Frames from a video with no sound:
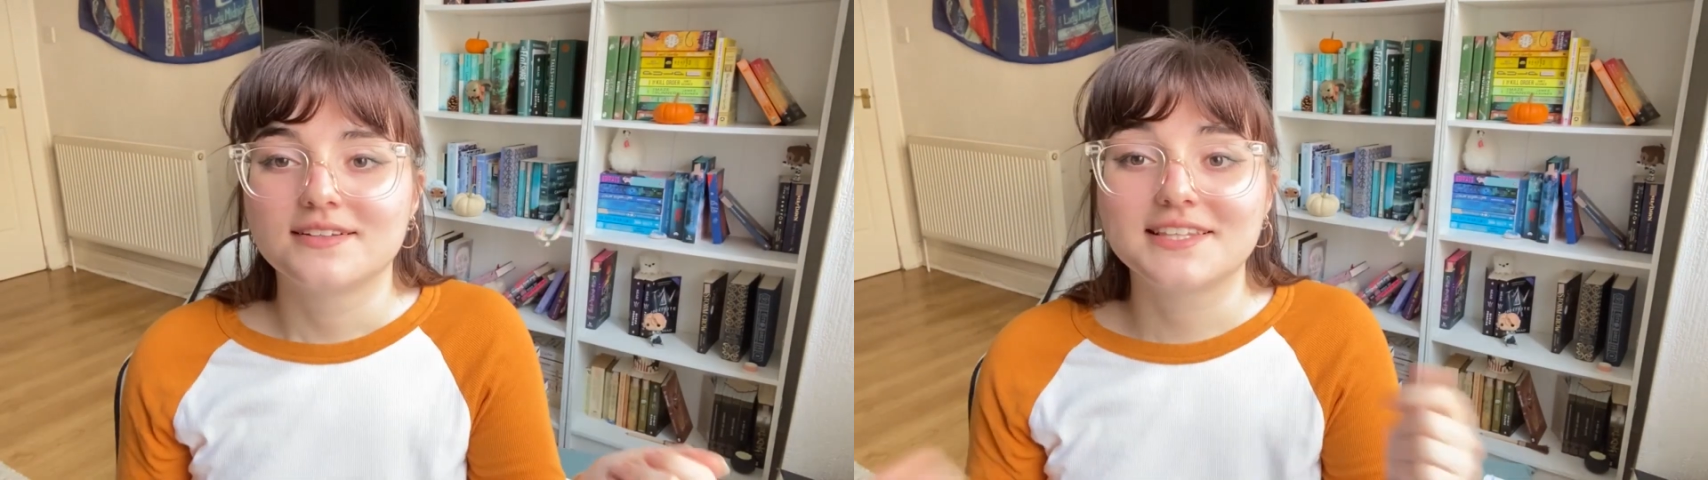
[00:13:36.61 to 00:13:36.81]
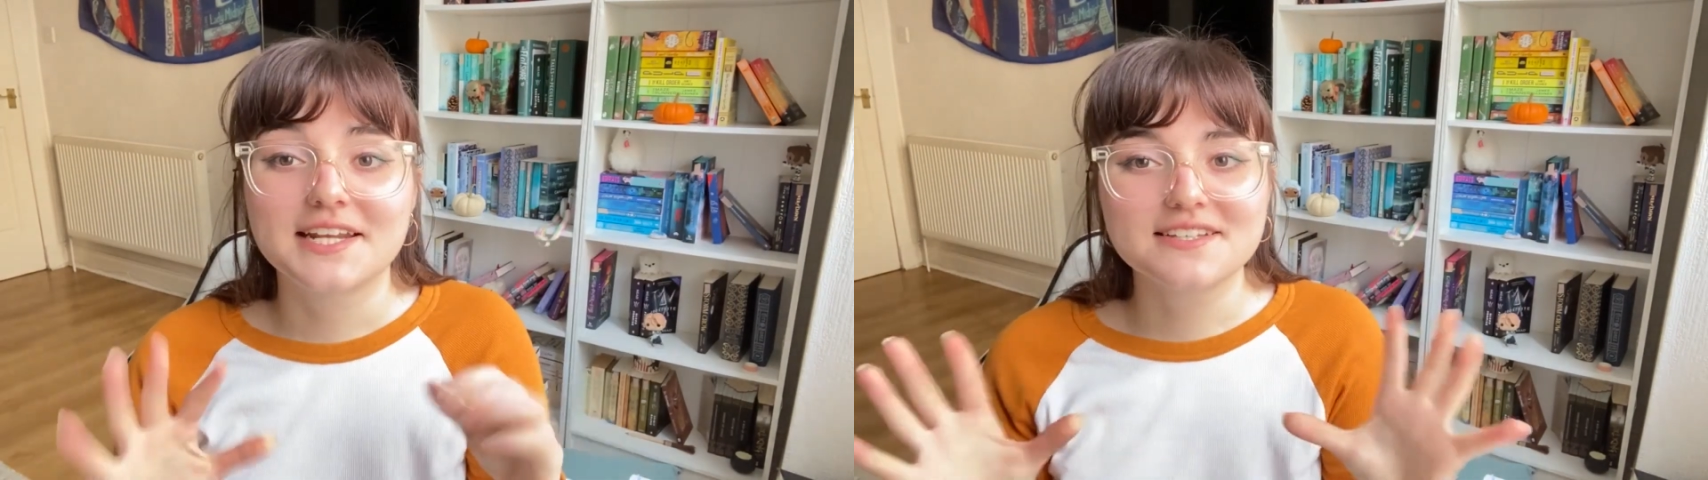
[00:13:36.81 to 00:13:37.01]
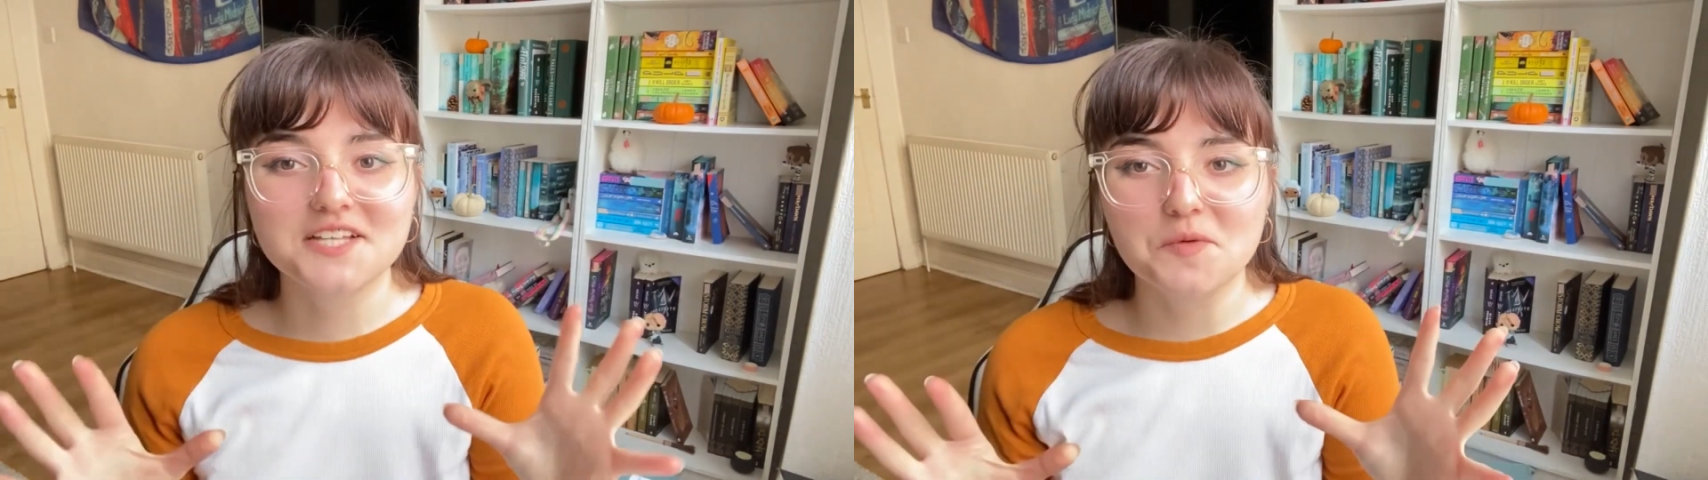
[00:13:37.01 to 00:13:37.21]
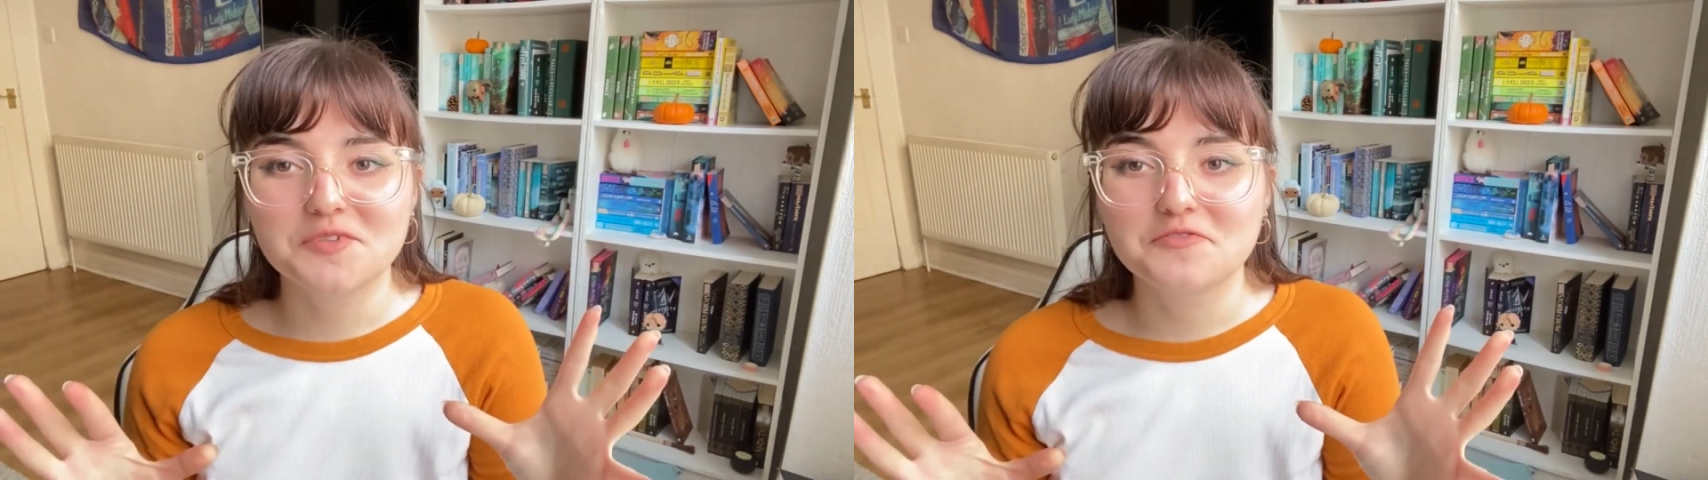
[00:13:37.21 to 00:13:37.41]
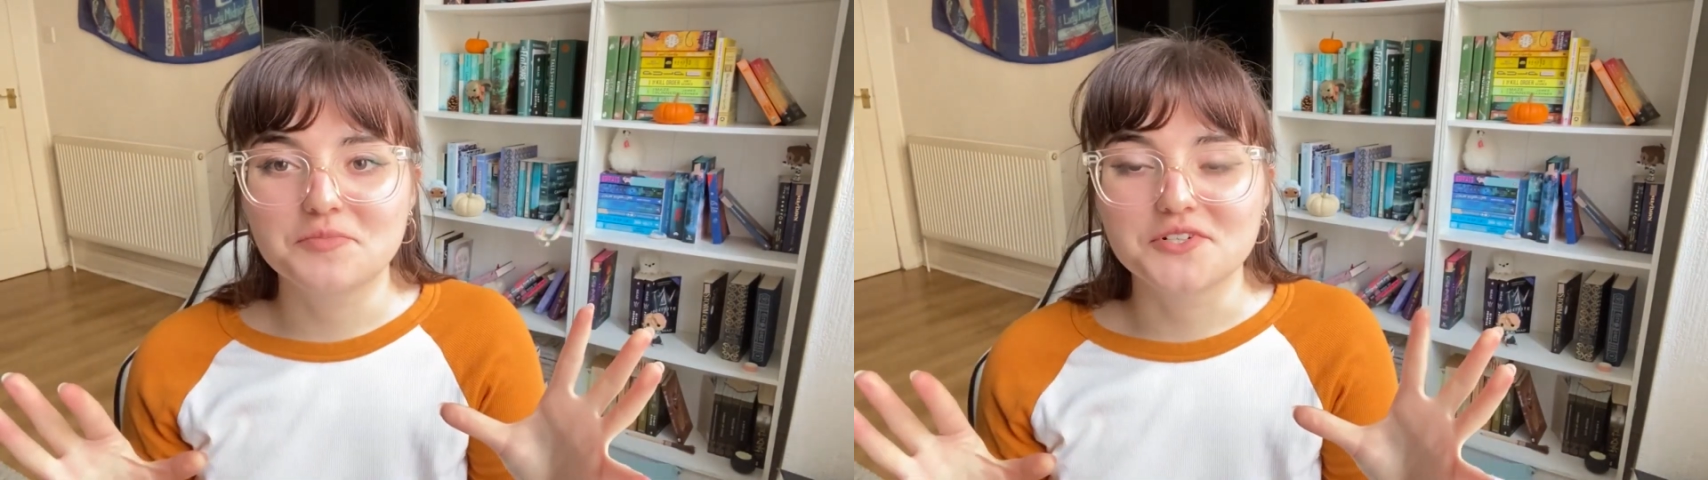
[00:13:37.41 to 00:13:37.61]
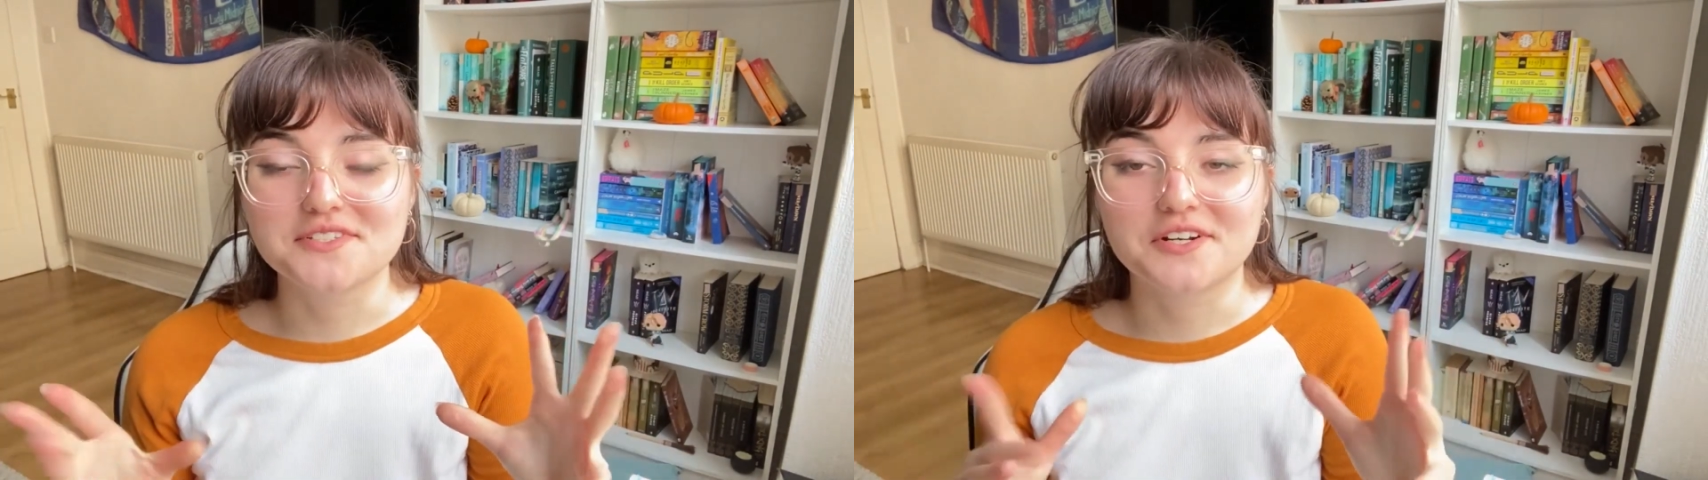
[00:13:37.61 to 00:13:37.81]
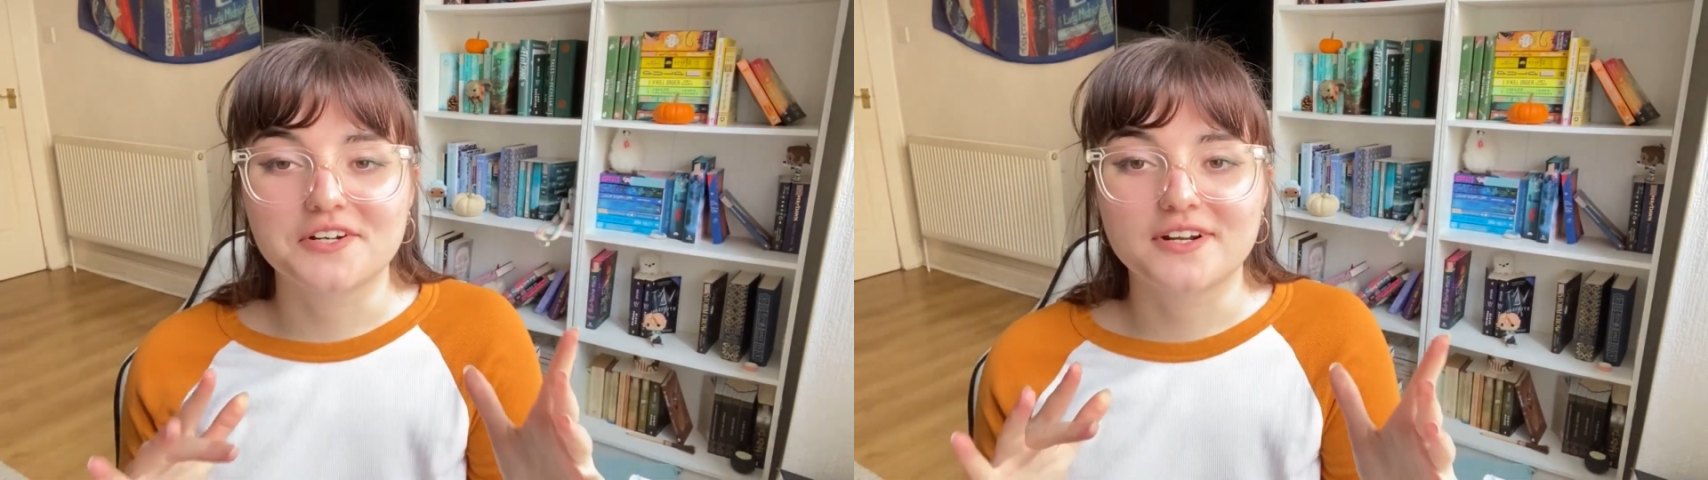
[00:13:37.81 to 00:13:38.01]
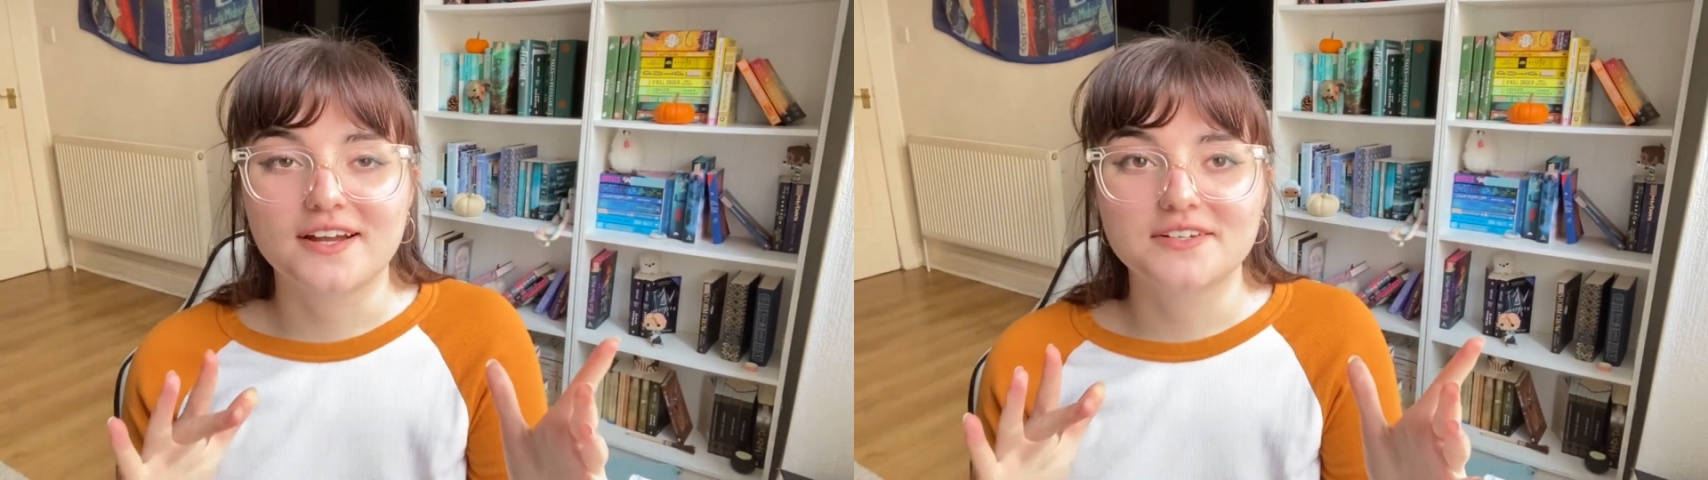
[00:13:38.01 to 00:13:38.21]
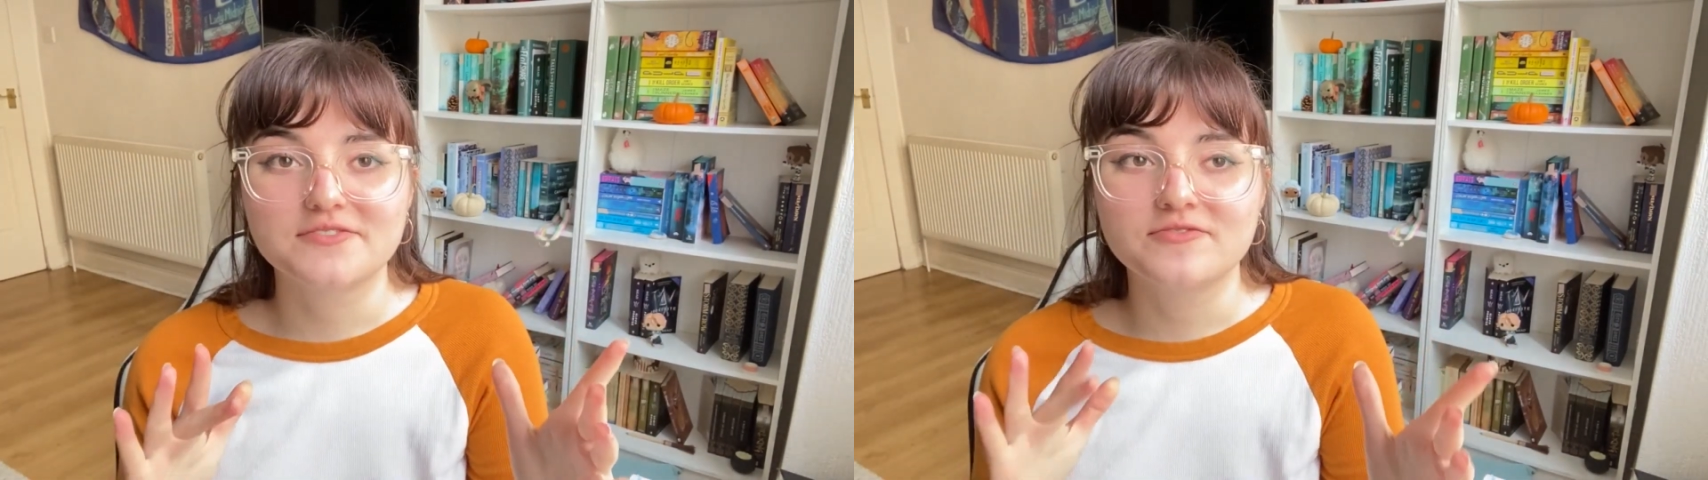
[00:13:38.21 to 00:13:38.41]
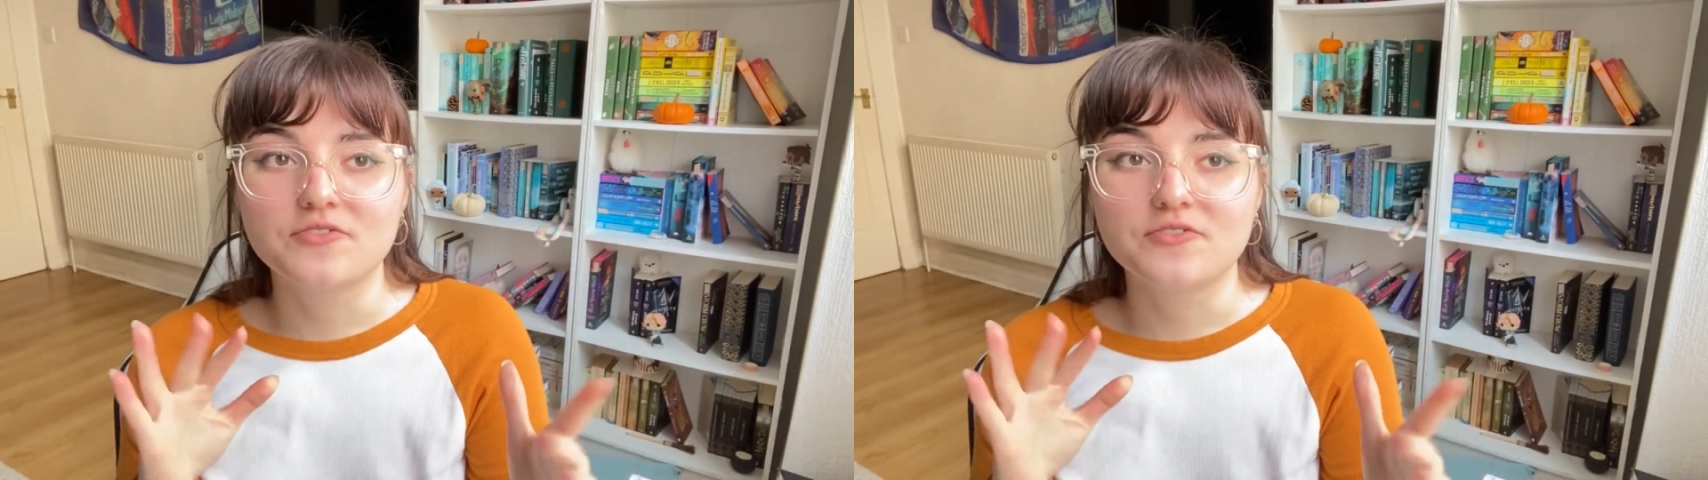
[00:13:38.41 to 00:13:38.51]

The next couple of books are kind of